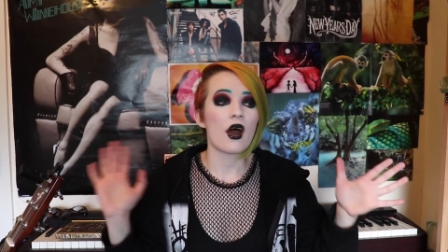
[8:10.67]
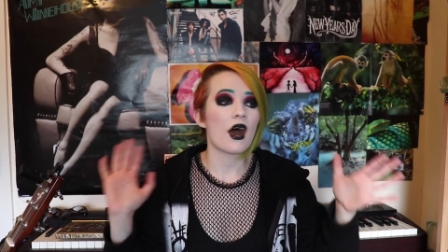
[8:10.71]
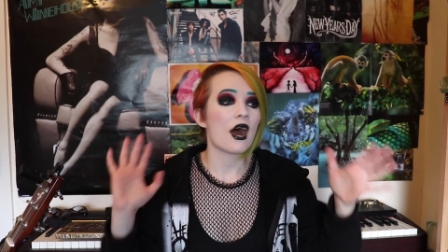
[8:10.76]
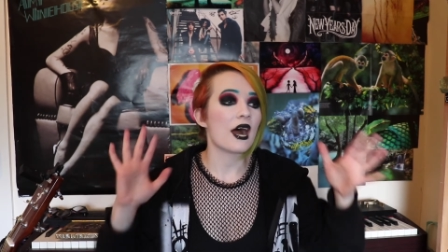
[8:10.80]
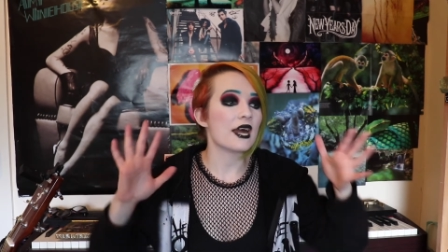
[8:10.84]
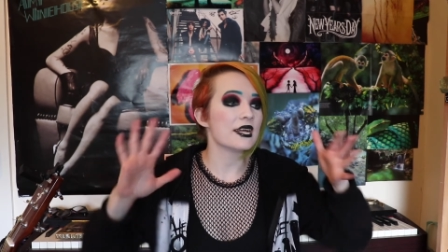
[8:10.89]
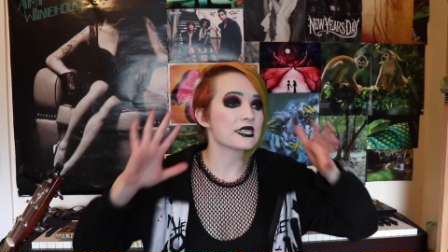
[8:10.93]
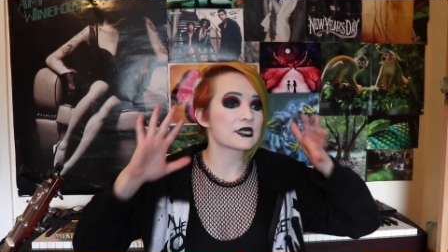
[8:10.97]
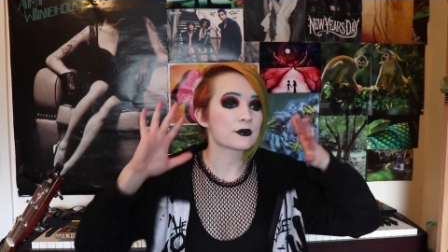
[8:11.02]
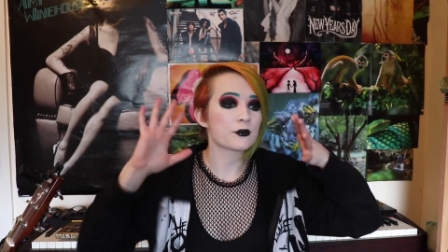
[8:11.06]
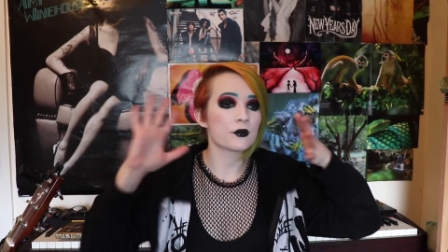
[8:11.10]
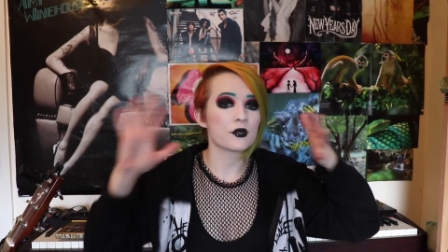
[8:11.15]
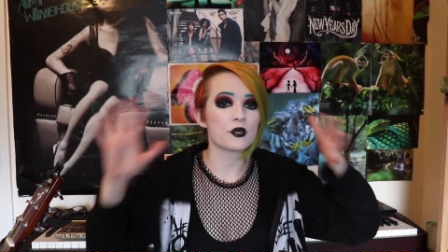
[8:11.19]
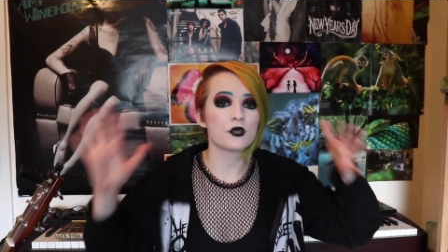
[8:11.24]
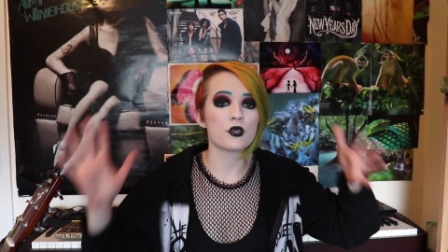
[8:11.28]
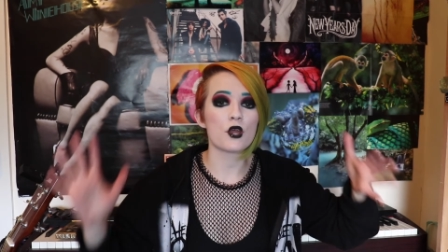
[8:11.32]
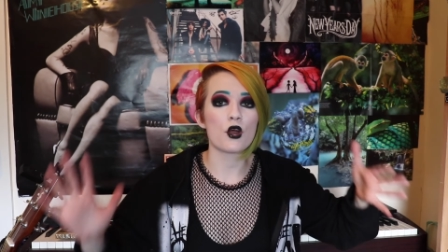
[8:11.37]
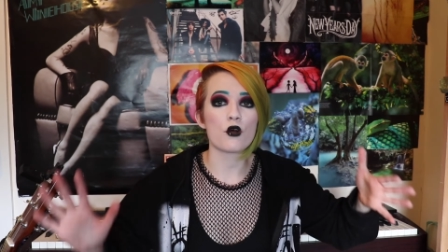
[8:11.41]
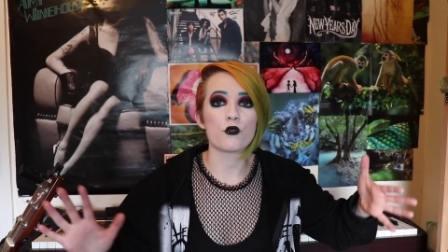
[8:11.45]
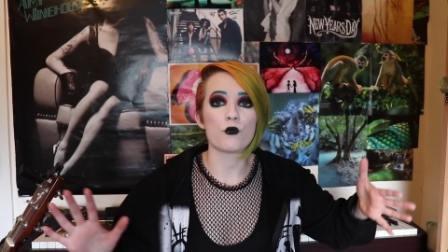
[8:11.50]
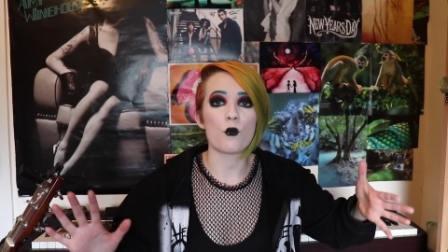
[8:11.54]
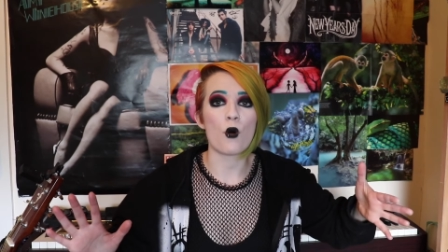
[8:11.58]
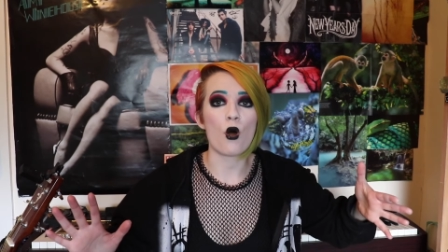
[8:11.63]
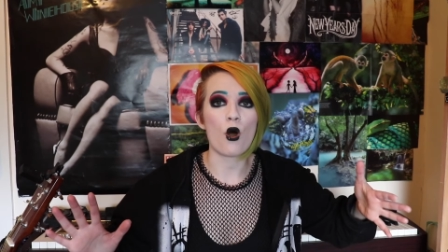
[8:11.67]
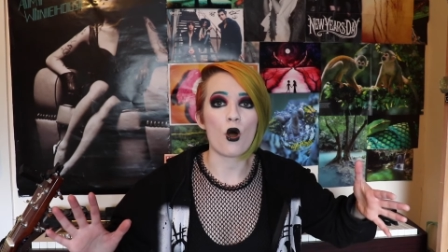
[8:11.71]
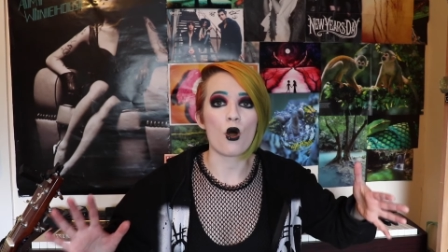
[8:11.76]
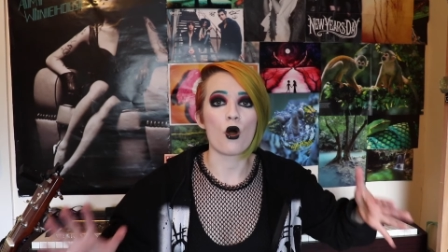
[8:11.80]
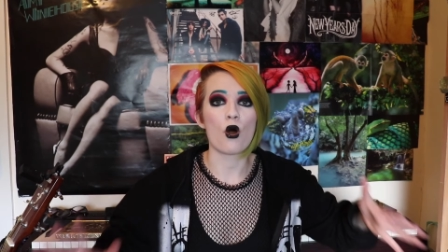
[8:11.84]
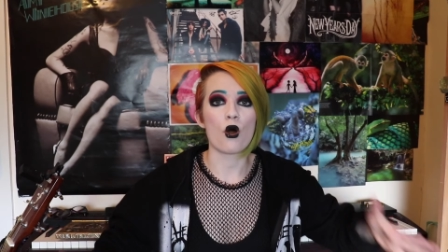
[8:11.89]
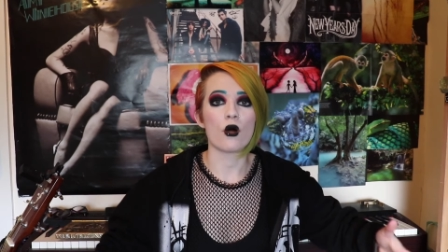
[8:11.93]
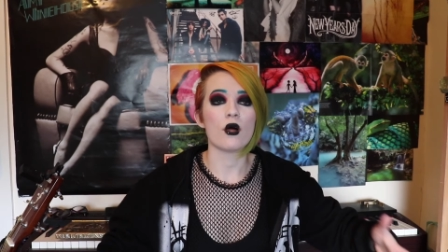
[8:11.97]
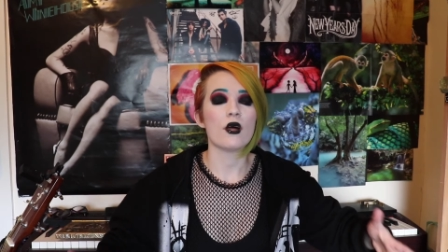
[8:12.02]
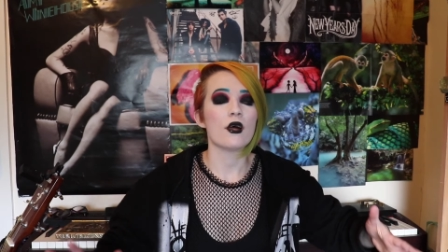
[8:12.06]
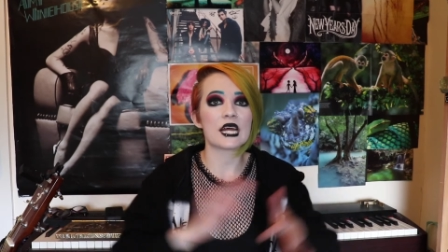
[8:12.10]
I just want to know them
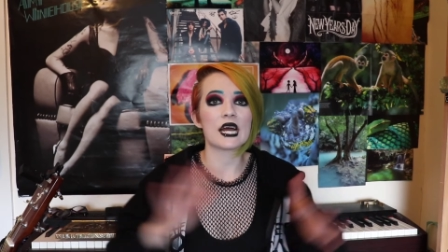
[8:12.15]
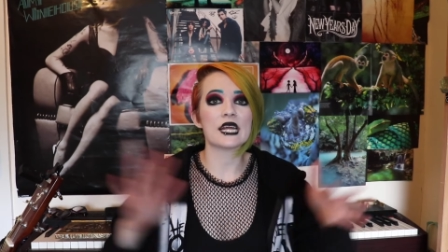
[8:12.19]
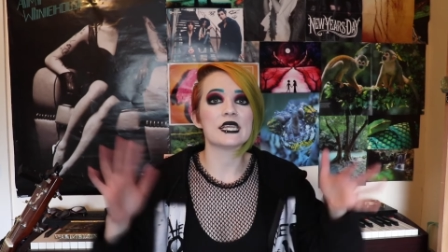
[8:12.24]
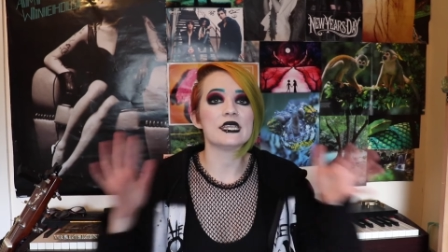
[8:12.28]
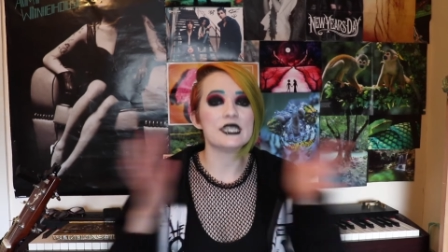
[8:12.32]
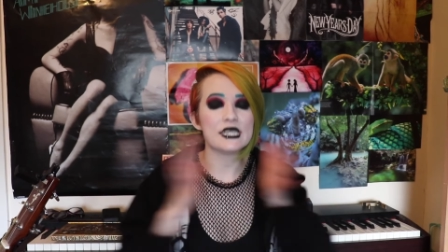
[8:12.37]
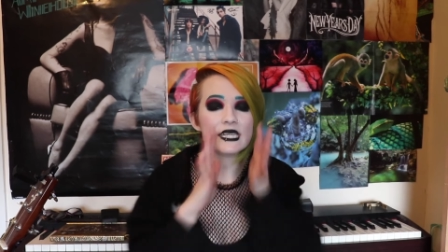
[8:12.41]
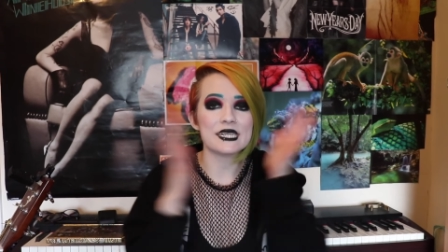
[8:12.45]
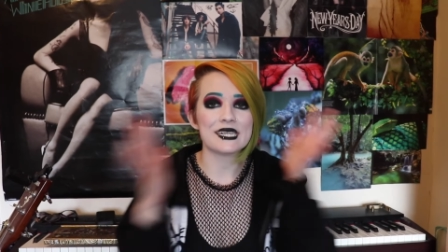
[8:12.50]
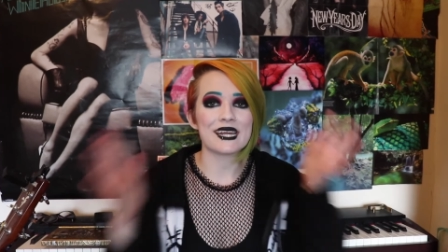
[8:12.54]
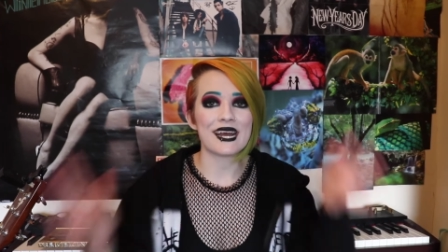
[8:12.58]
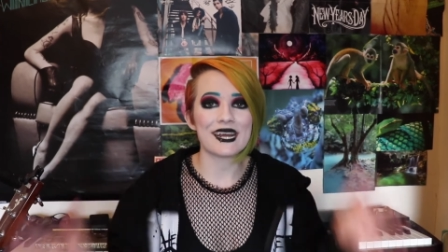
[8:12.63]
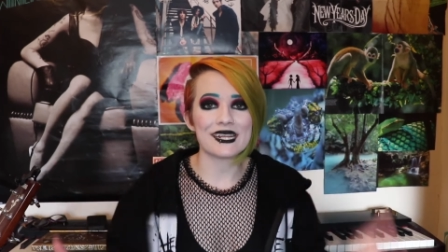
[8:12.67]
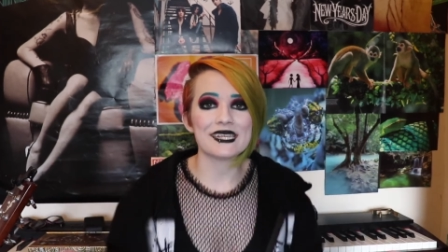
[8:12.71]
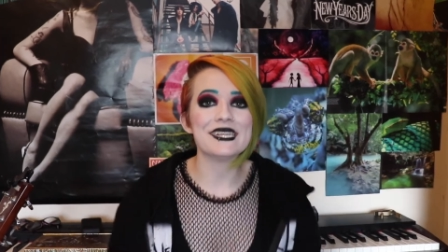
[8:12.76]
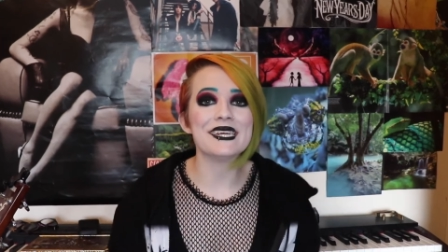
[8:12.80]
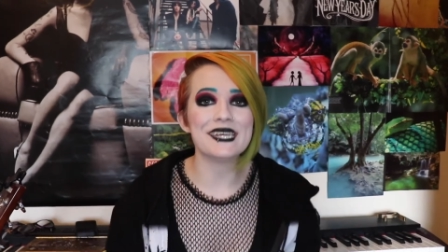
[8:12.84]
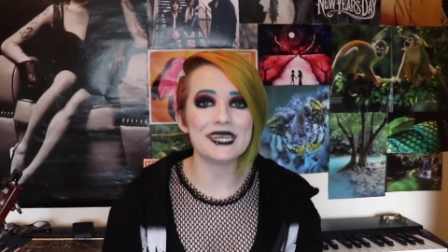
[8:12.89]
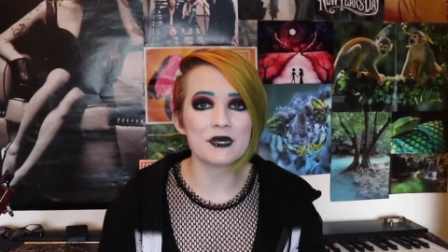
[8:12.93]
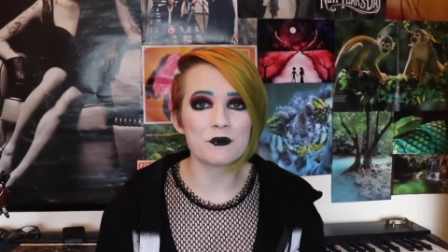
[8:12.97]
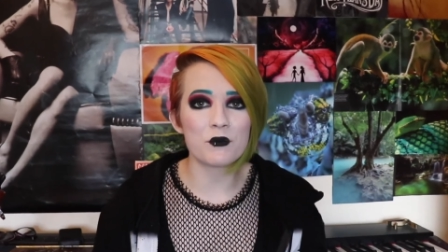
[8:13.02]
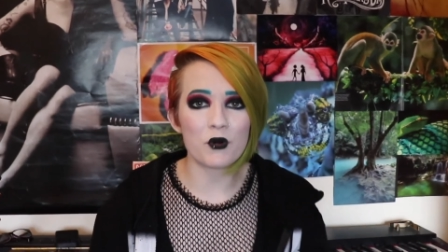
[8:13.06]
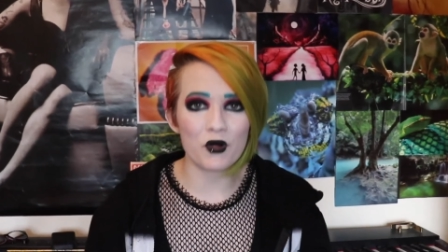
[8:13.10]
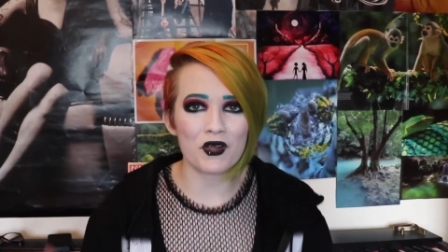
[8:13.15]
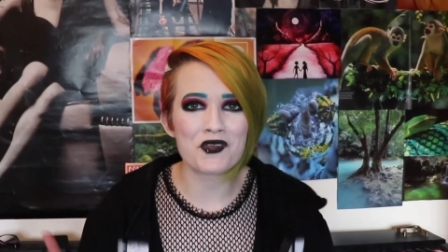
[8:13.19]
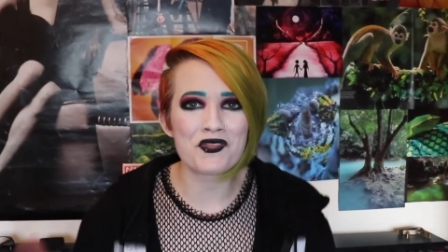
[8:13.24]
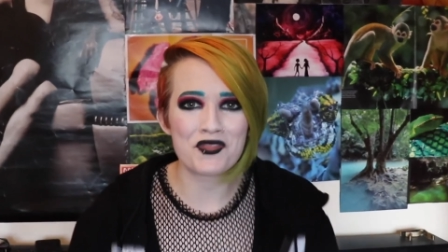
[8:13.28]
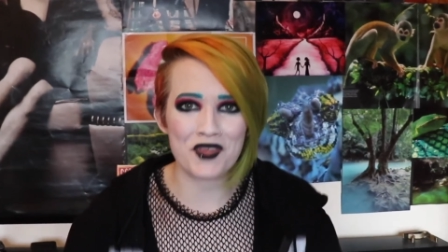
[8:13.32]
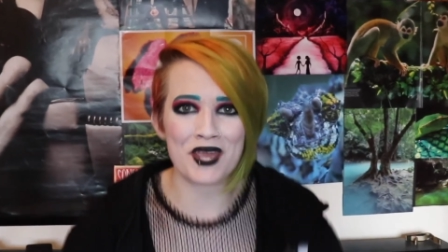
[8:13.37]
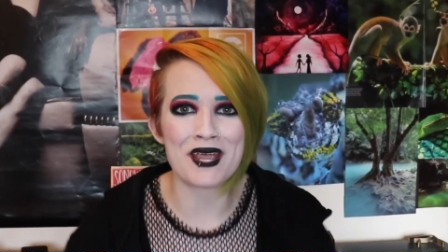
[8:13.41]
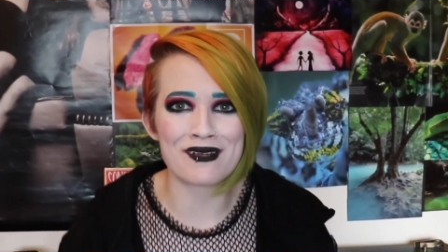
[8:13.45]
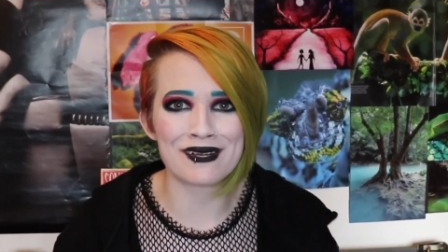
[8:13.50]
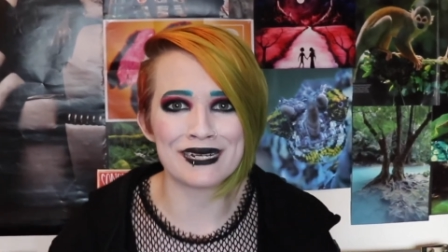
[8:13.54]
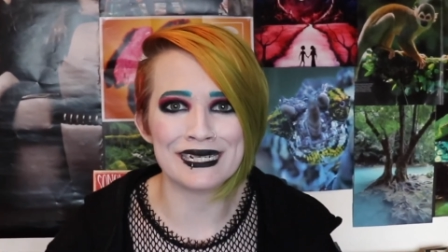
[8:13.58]
all. I need more
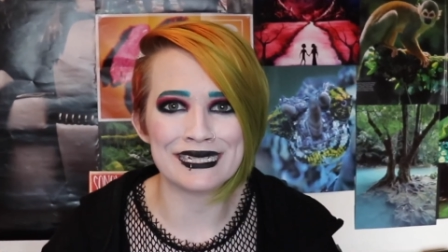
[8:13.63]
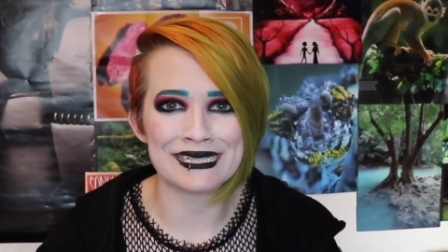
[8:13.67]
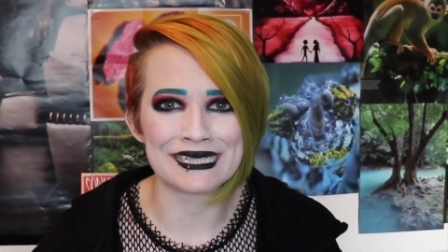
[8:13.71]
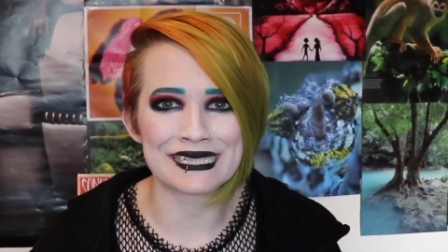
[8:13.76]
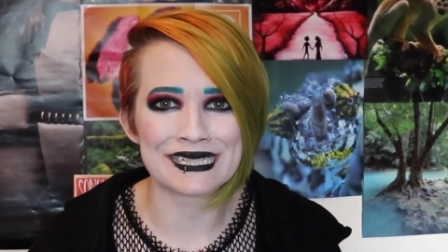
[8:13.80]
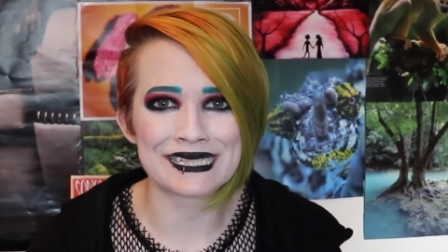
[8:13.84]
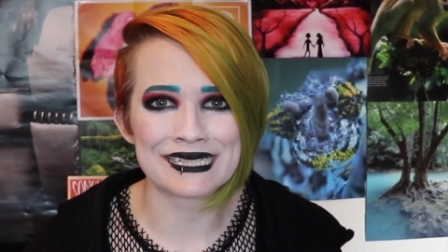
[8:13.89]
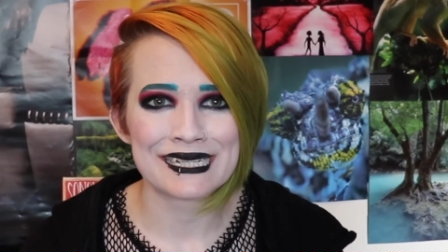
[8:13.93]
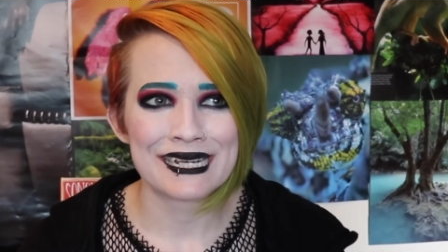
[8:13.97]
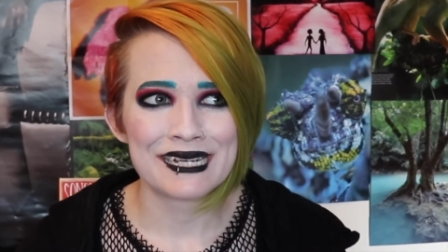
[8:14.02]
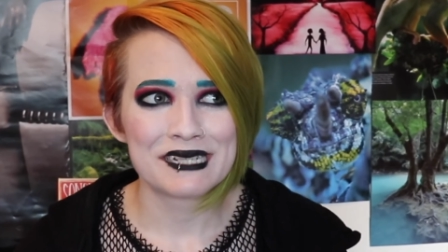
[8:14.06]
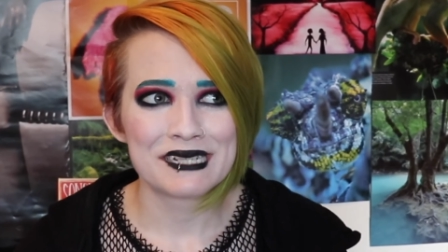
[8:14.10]
theories.